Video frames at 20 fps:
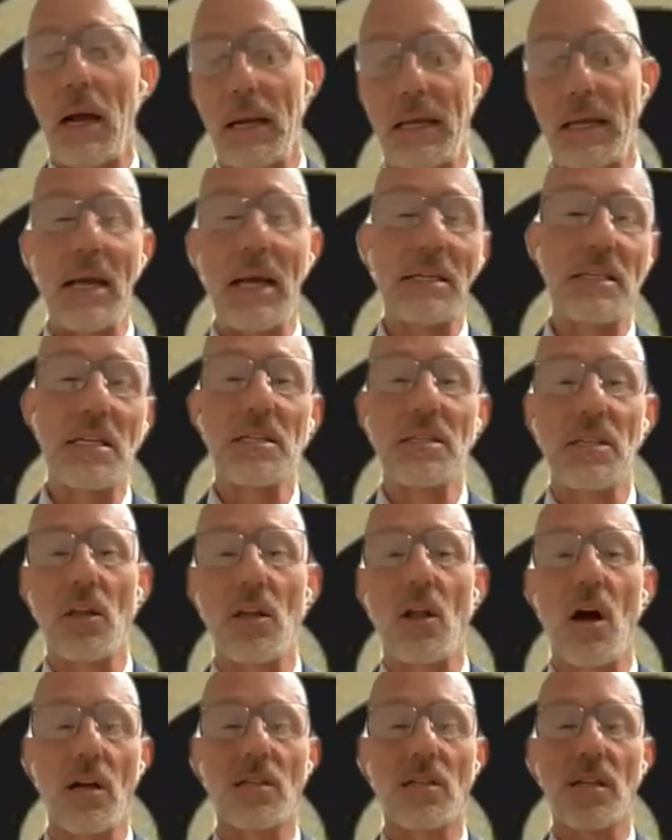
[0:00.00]
I guess is a
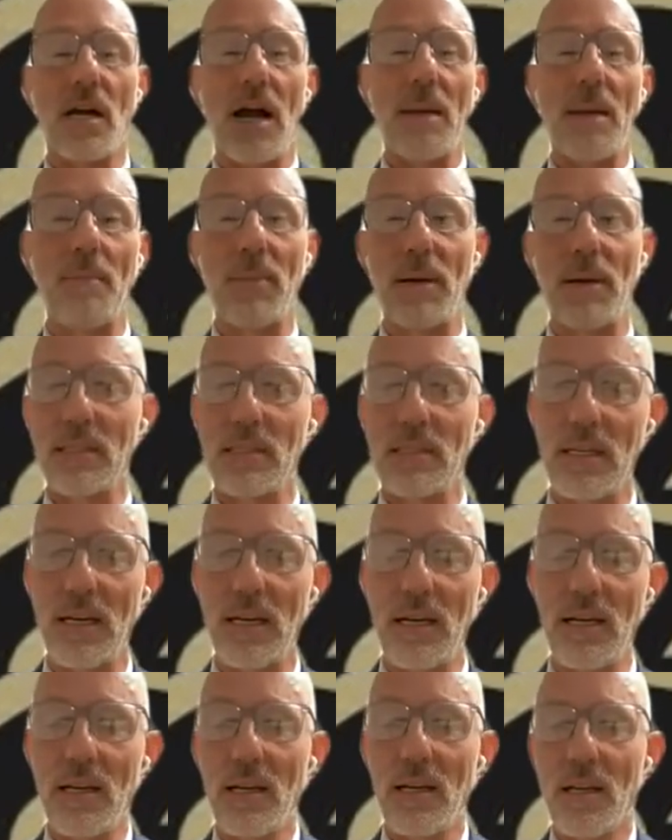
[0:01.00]
long time, but
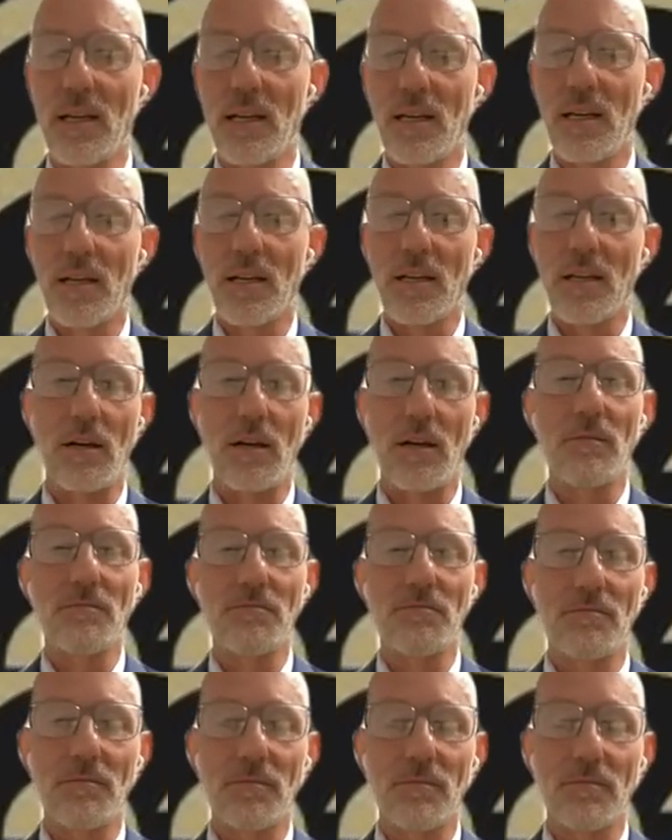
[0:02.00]
uh, you
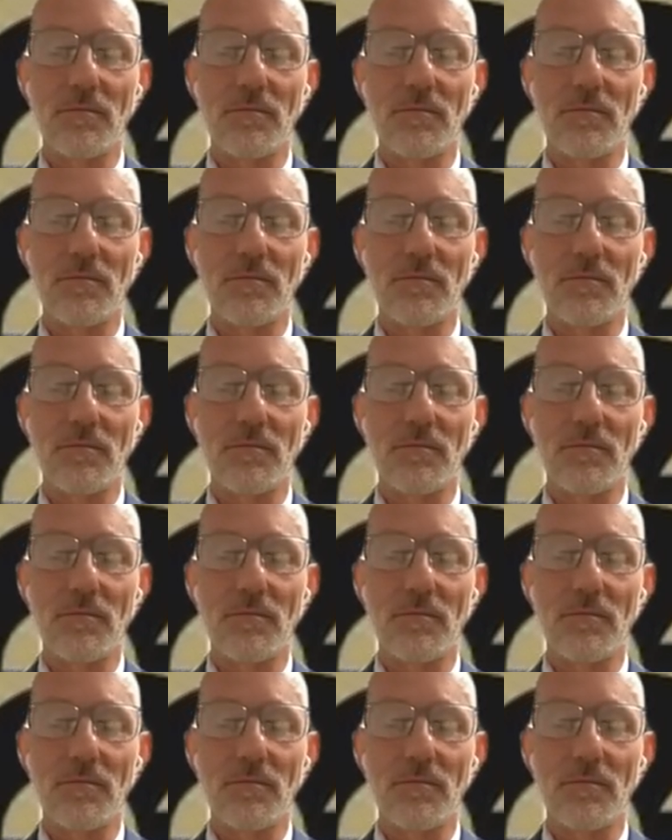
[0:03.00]
know,